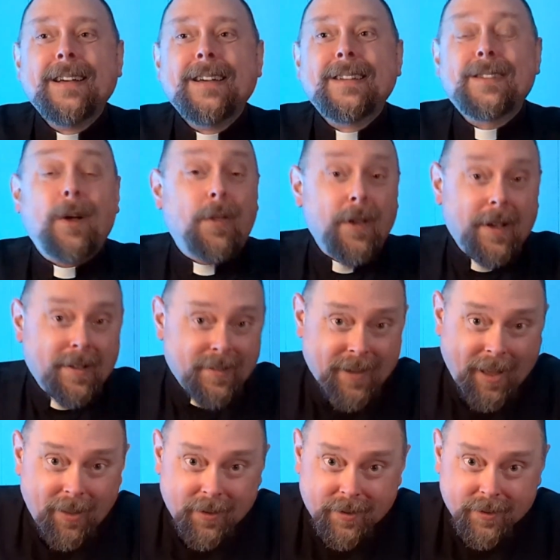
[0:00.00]
So the
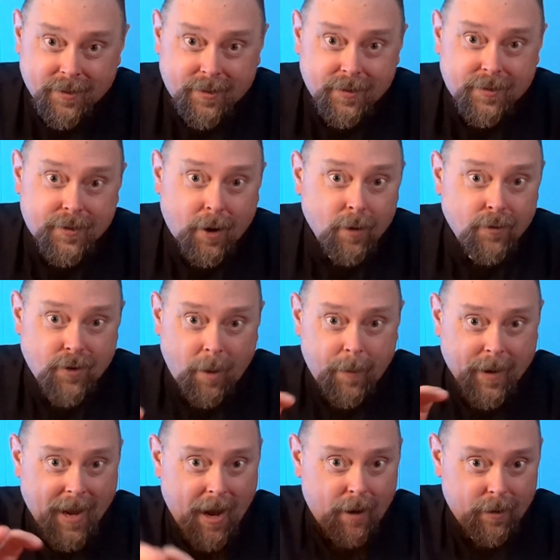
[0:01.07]
skeletons start
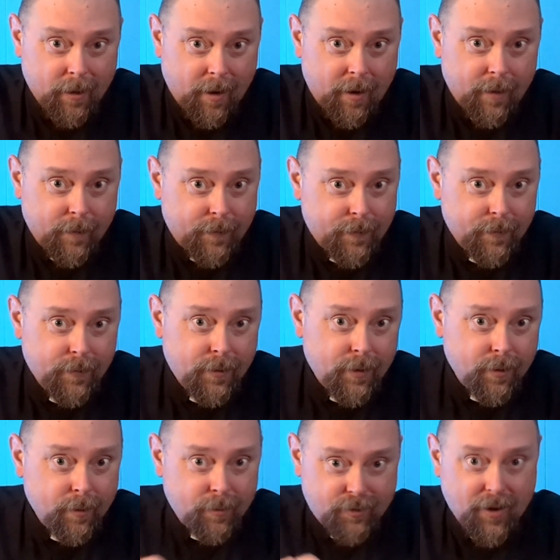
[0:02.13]
jumping out of
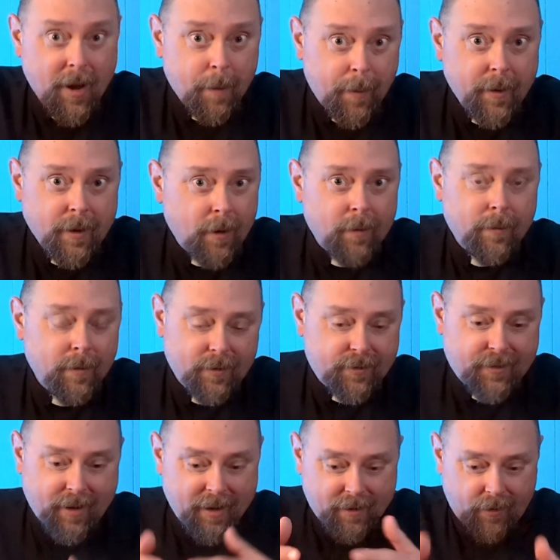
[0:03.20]
the ship,
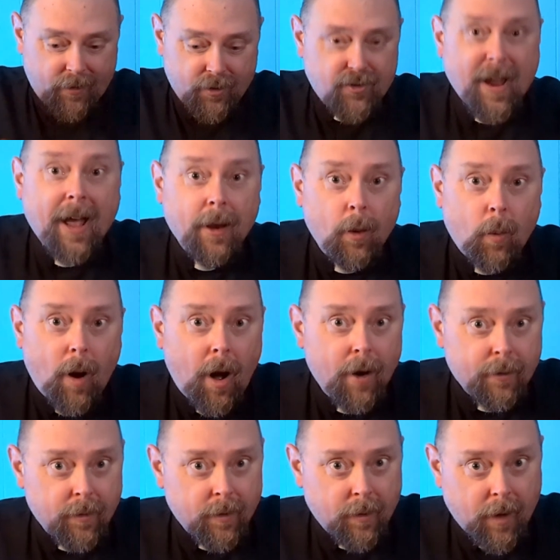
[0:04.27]
into the shallow
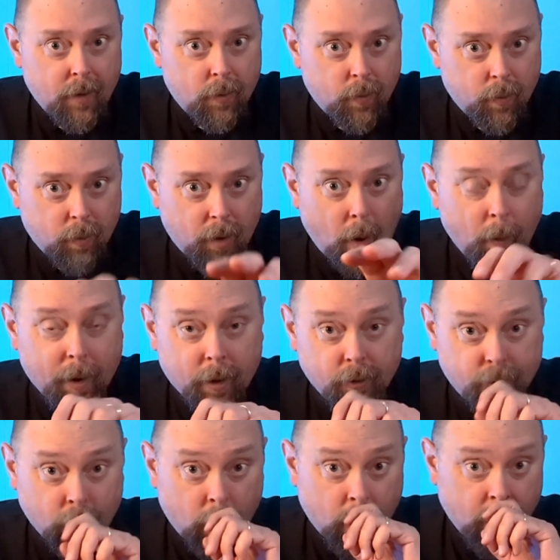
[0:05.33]
water and going
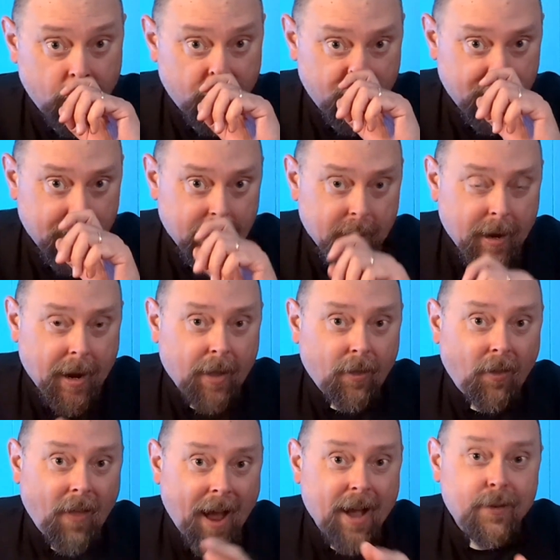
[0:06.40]
ashore. And the
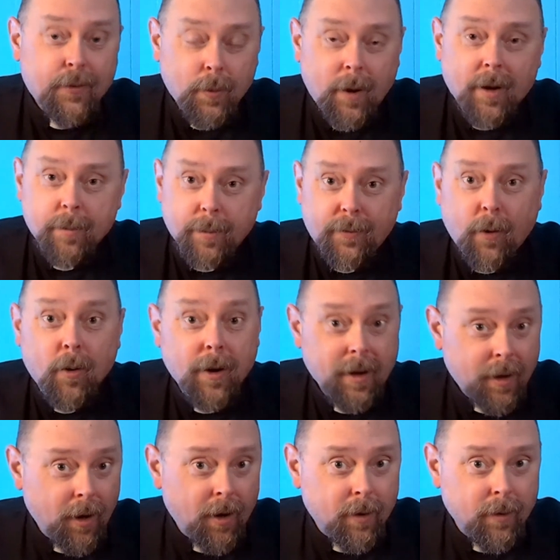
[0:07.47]
last one, before
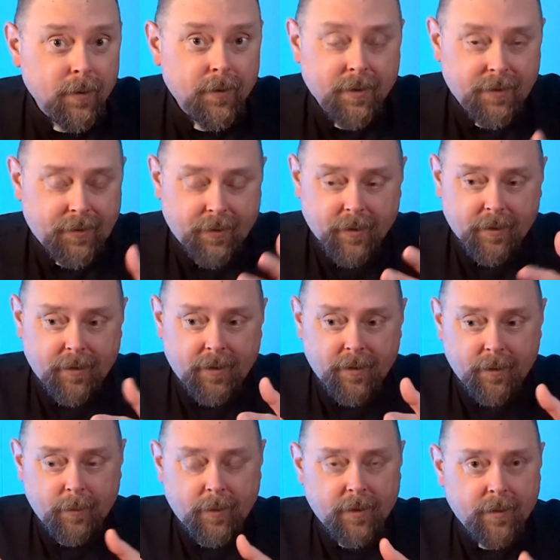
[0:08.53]
it goes, it's
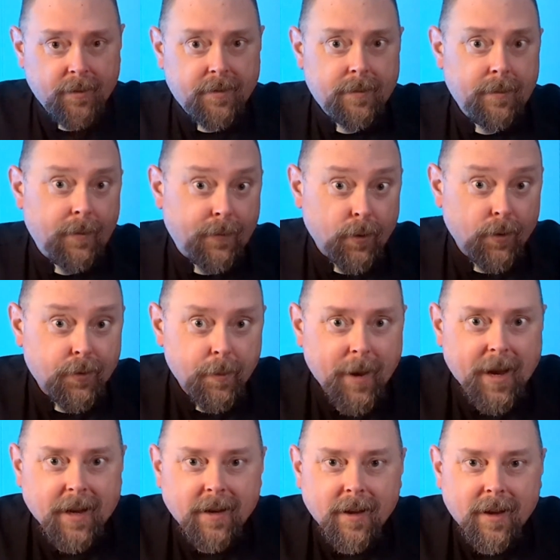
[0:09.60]
the first
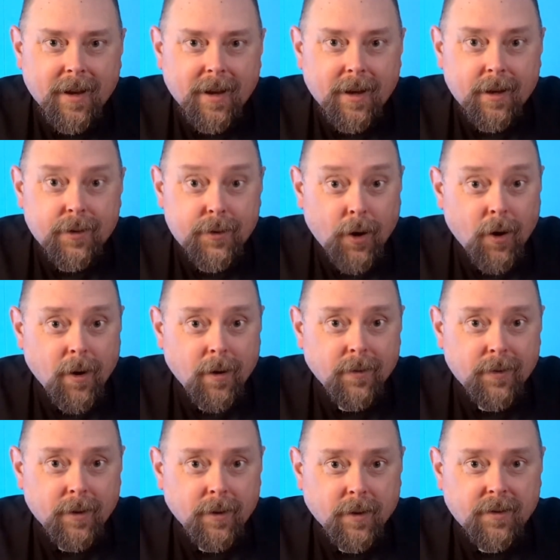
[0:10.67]
mate,
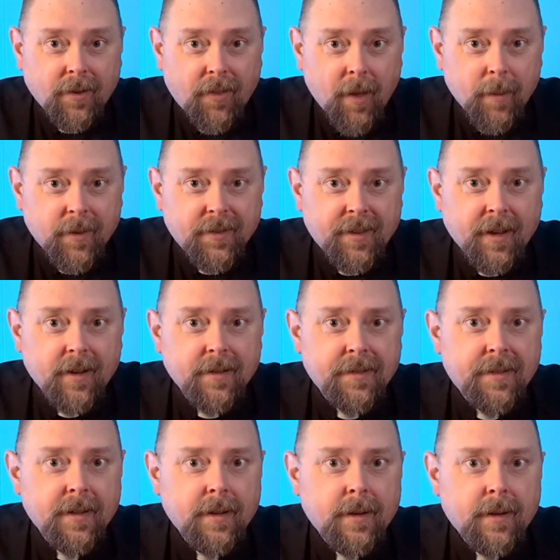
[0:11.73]
turns and looks at them and says,